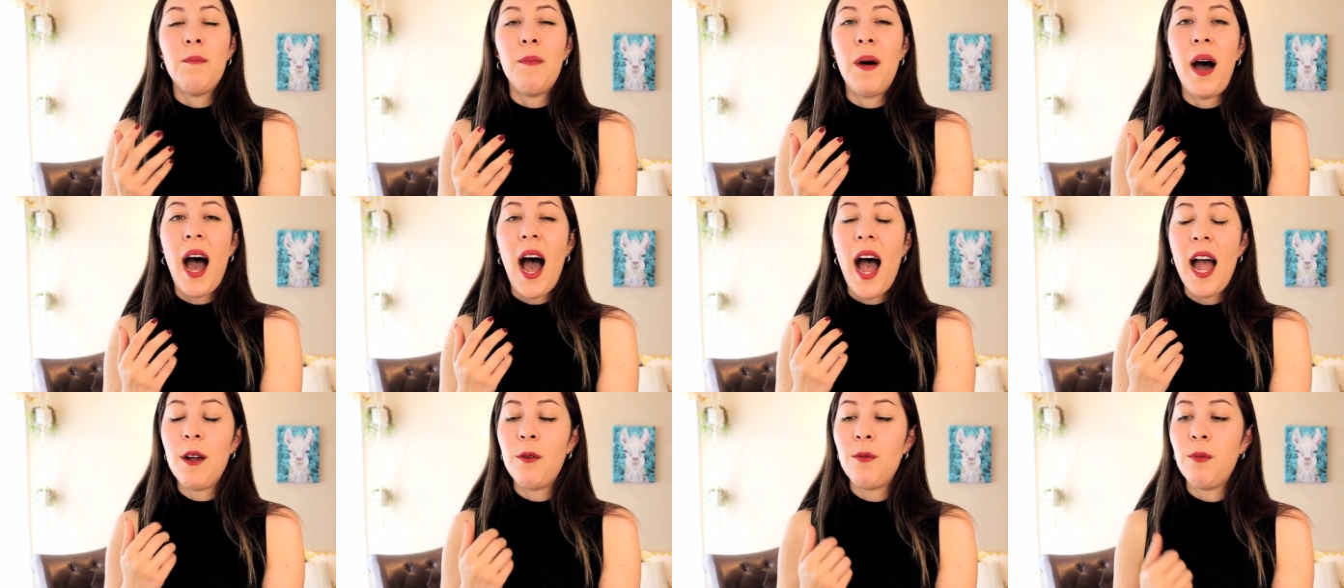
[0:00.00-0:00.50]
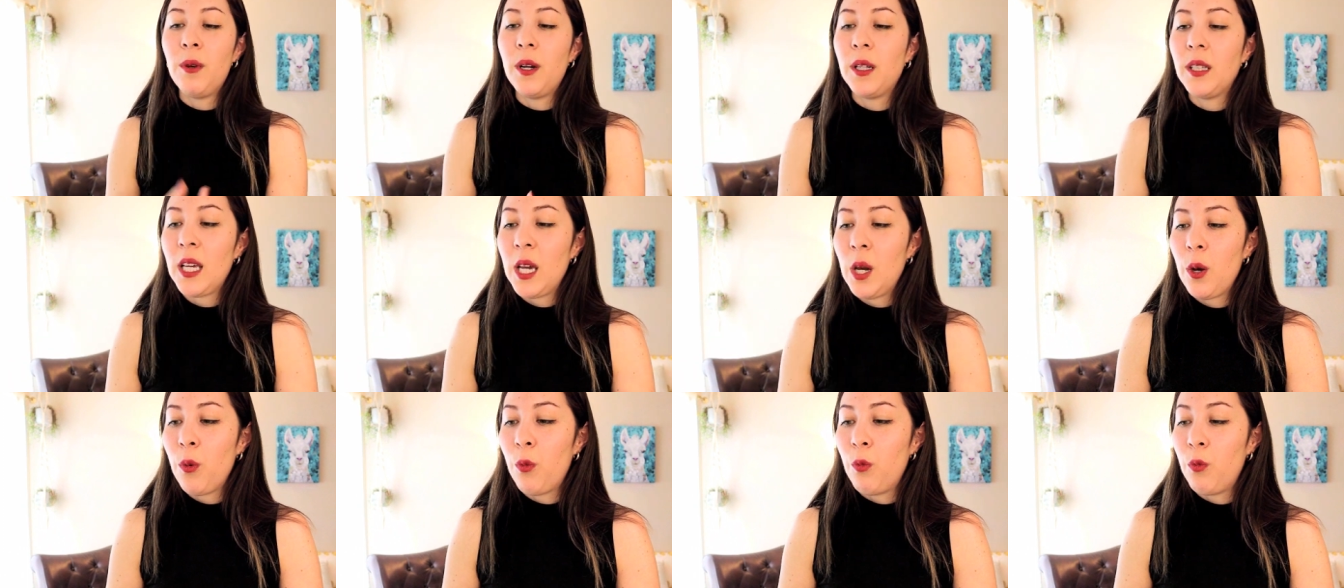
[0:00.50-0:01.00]
But I
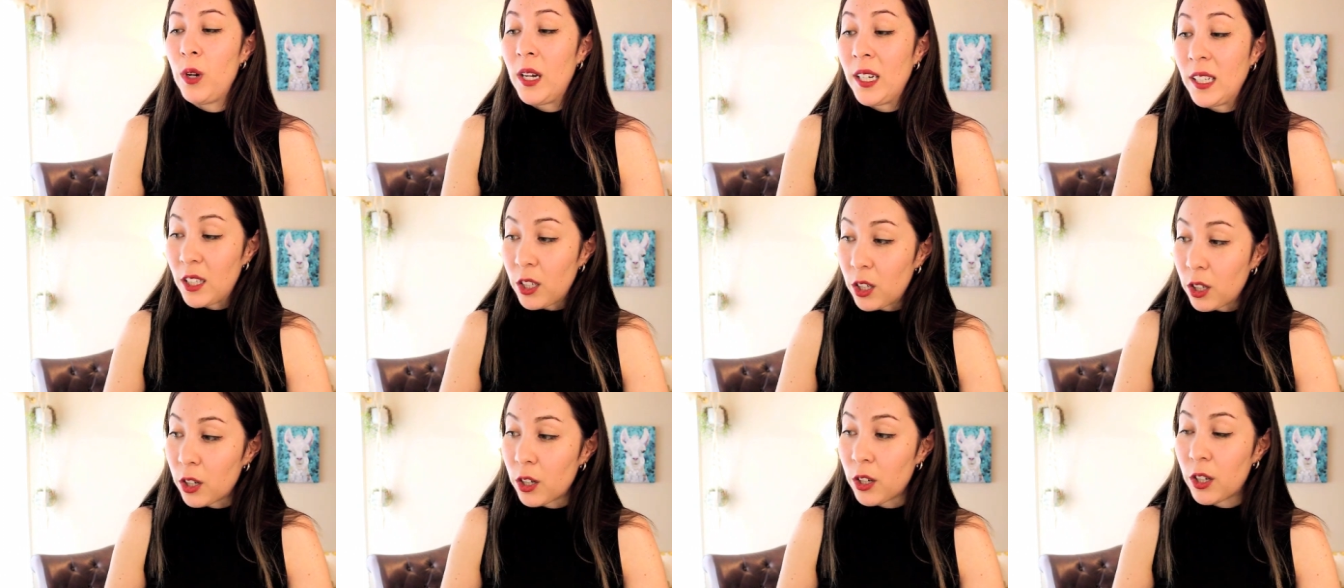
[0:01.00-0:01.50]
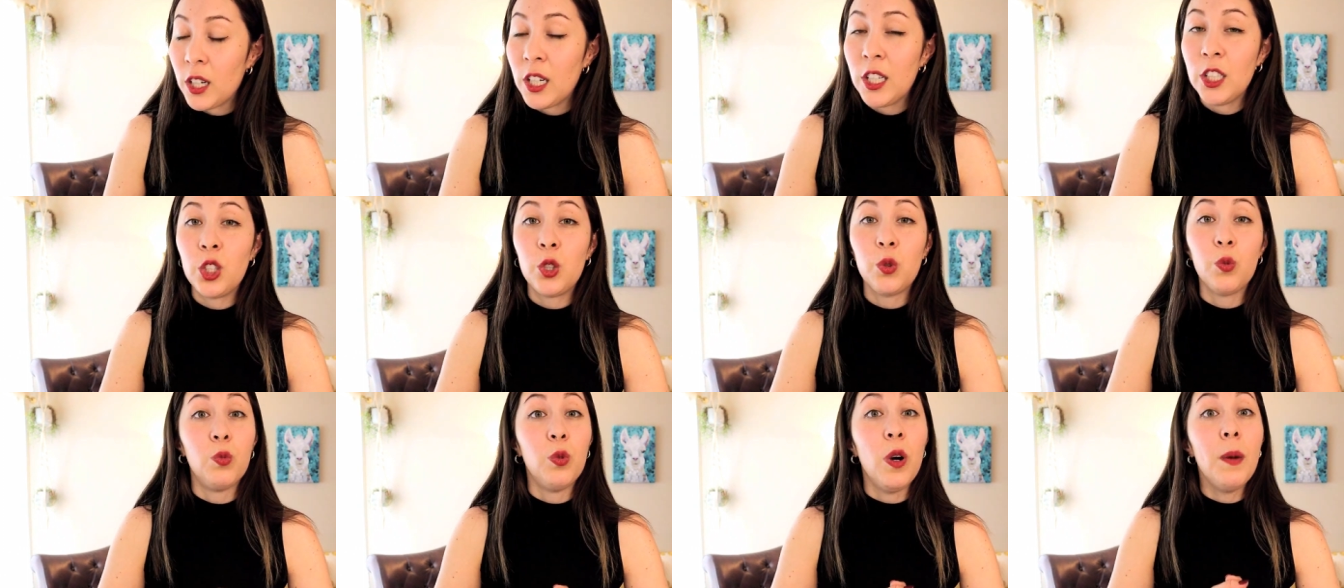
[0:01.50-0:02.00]
really
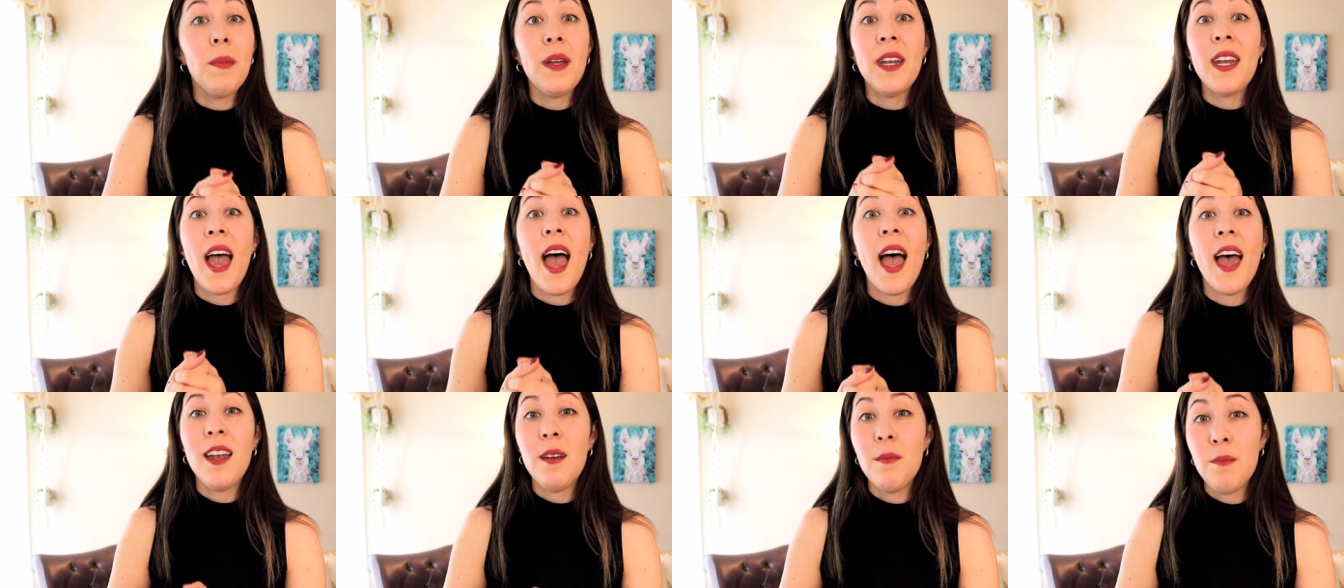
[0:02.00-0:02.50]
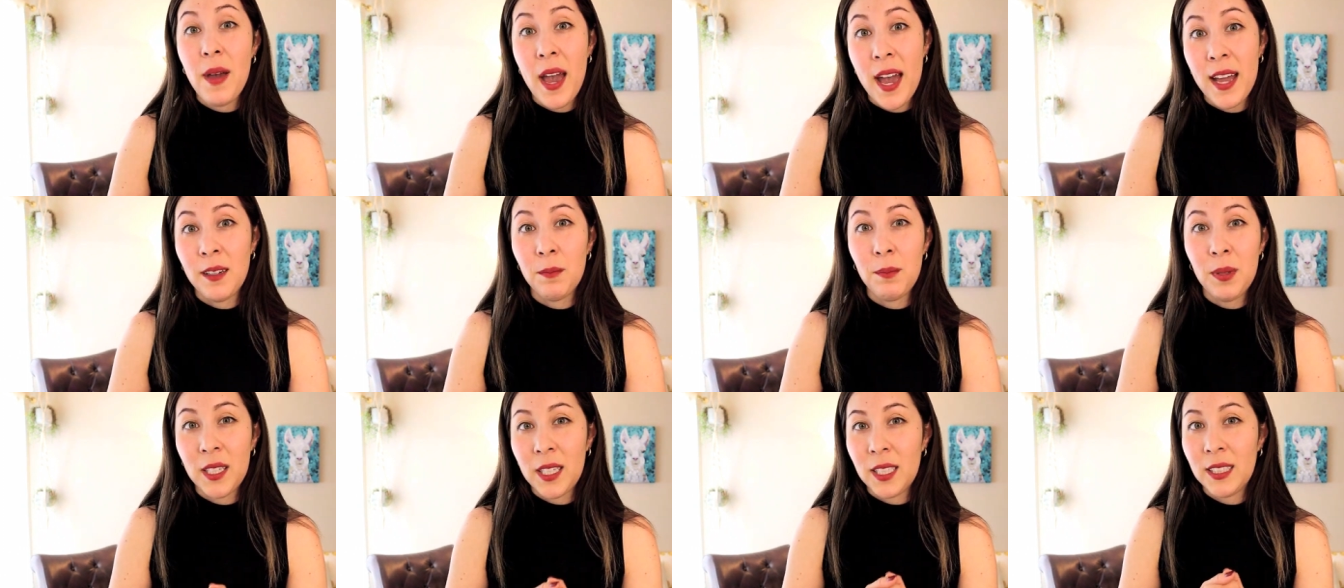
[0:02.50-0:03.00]
encourage women and
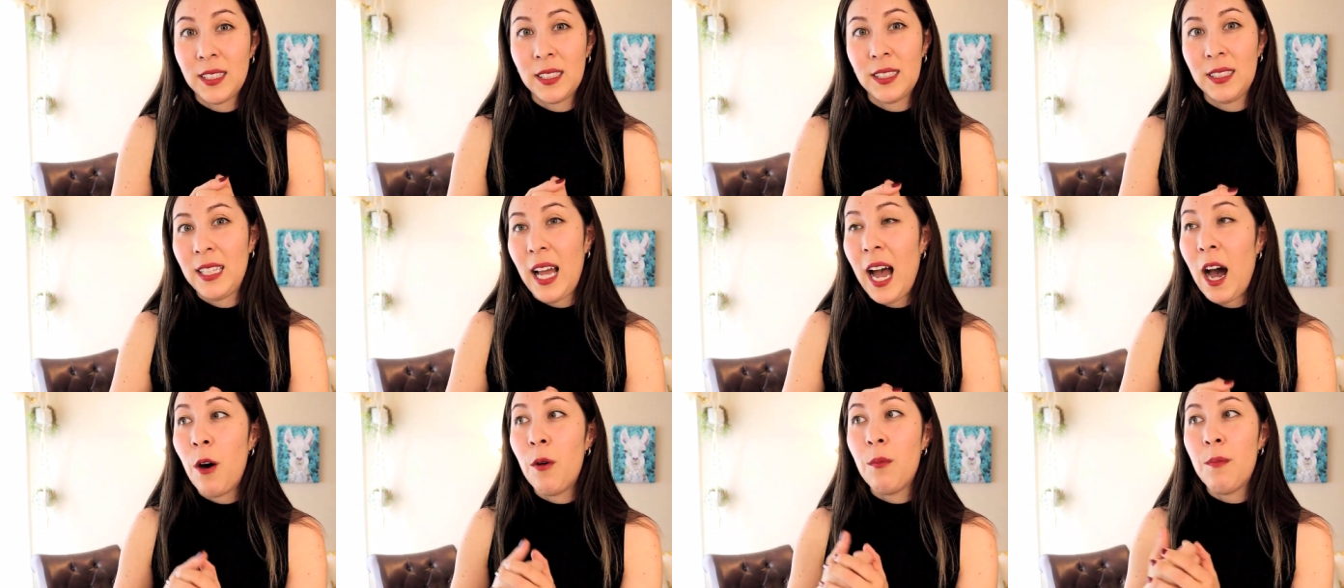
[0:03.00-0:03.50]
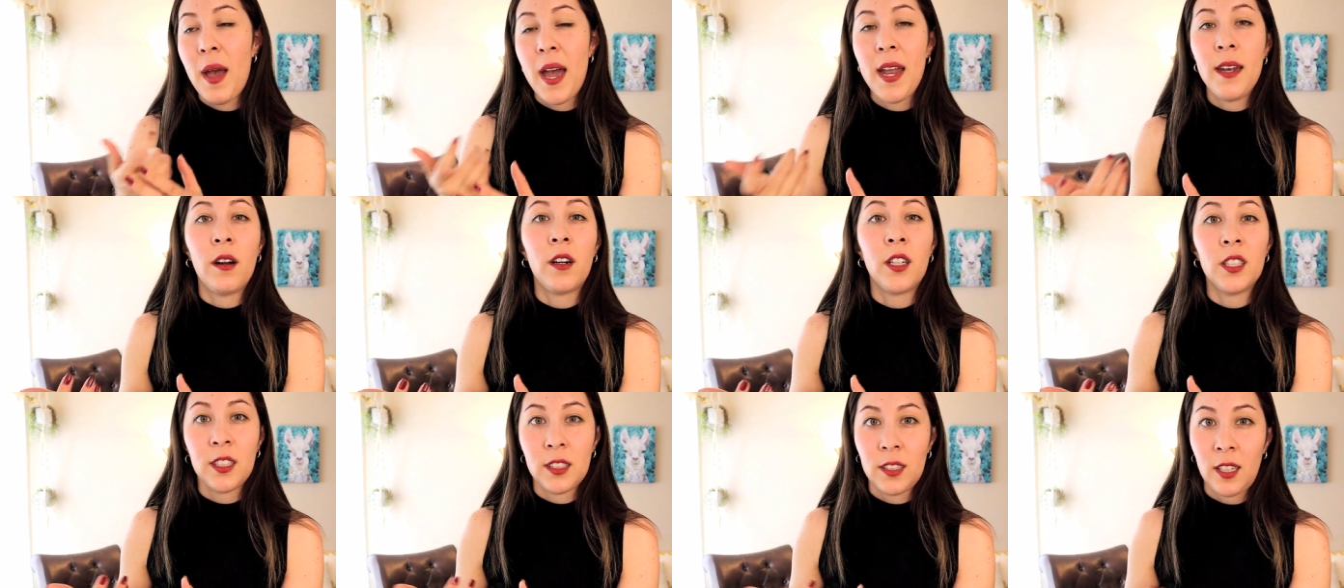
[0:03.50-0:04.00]
men, because now
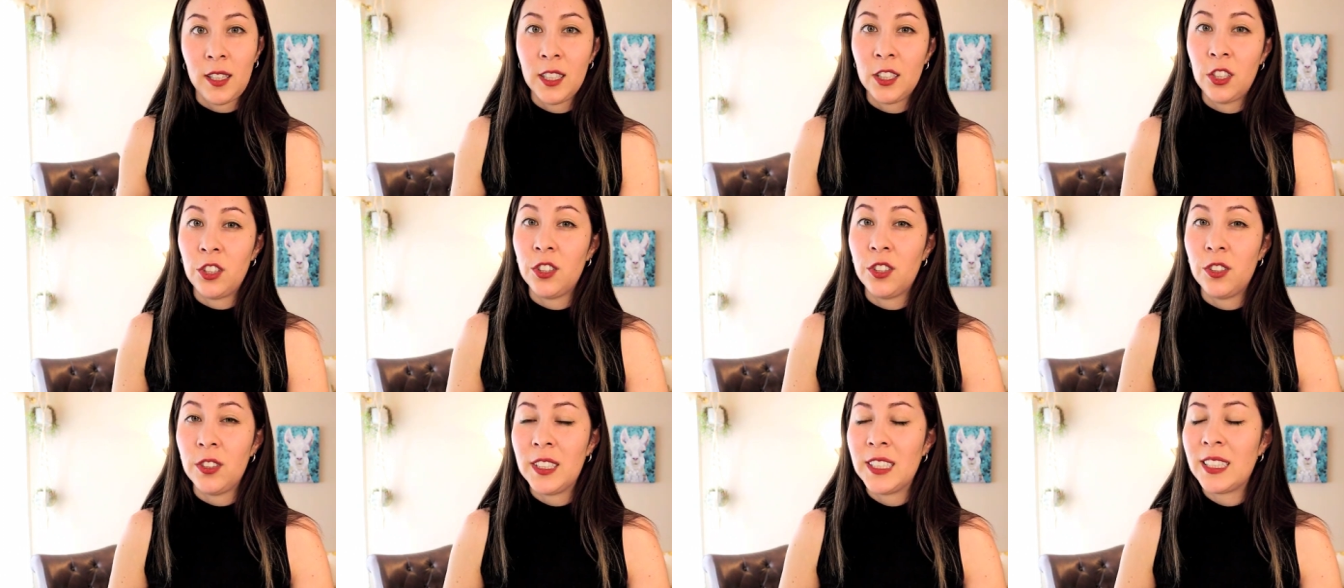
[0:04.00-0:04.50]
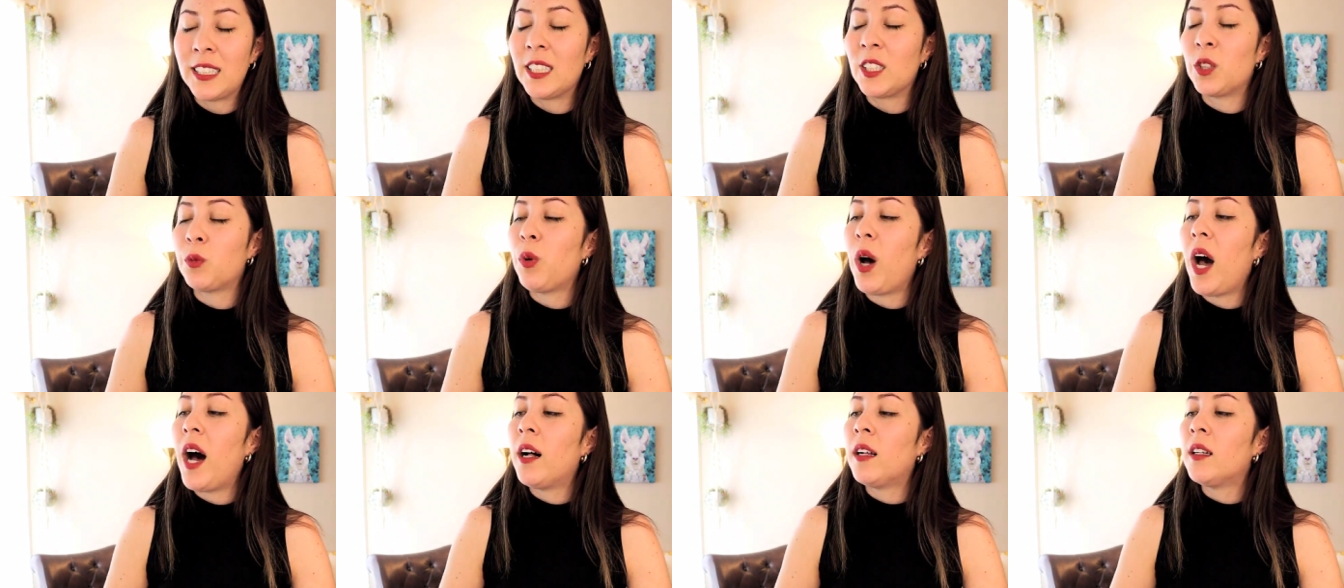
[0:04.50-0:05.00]
men are starting to do this
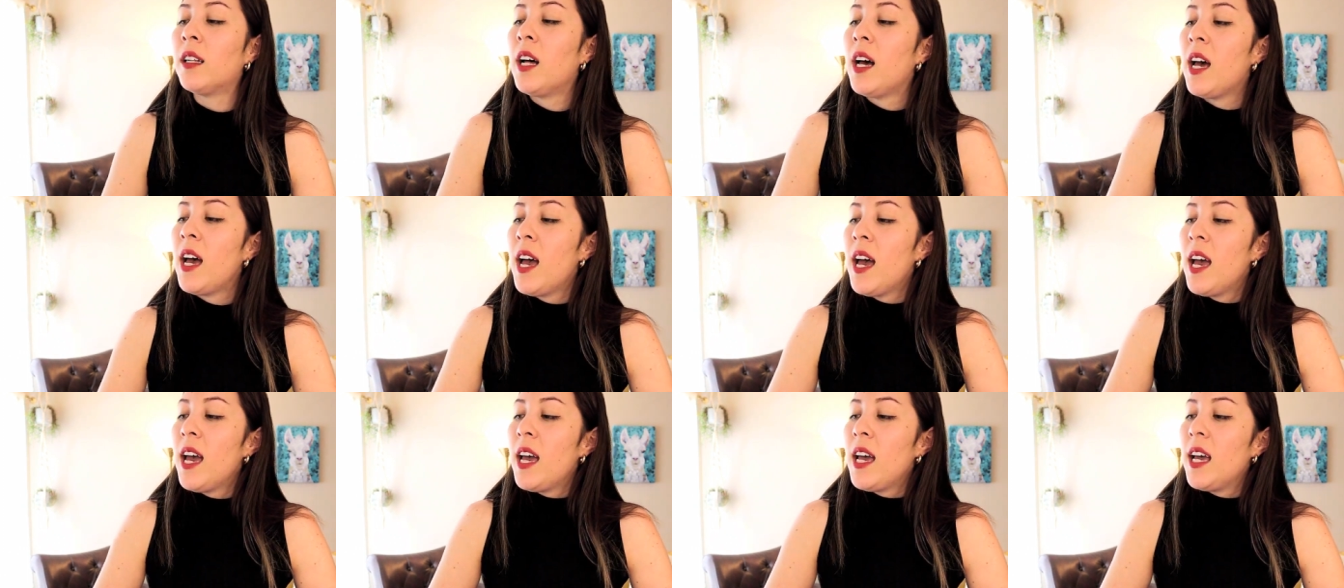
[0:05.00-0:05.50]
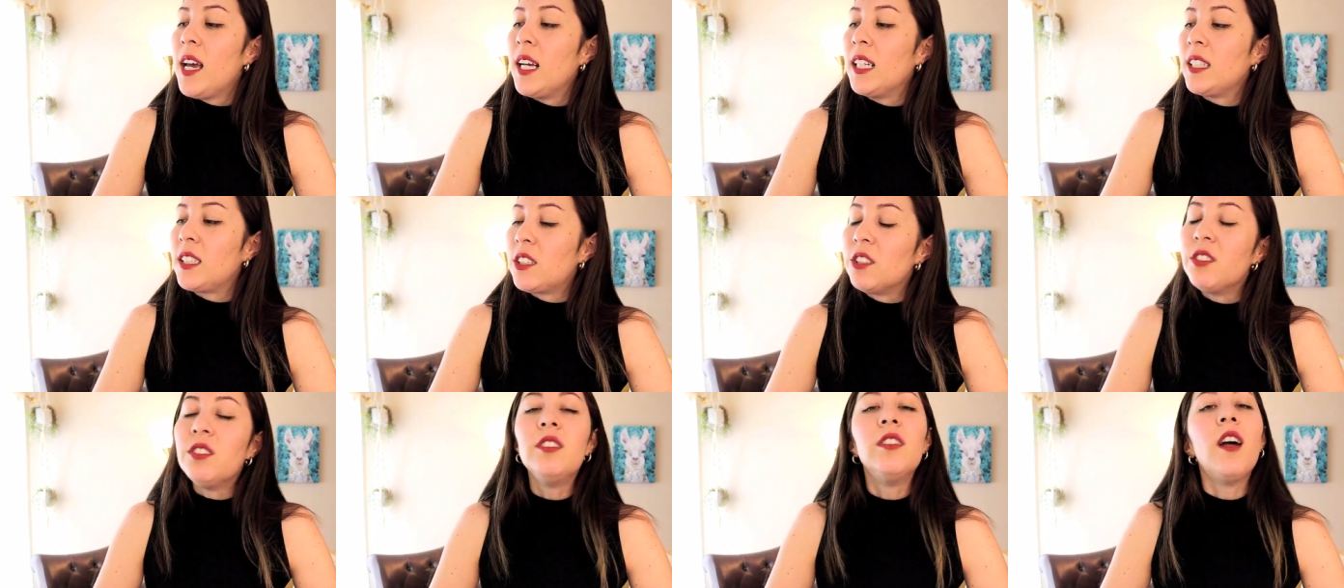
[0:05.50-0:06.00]
as well, is to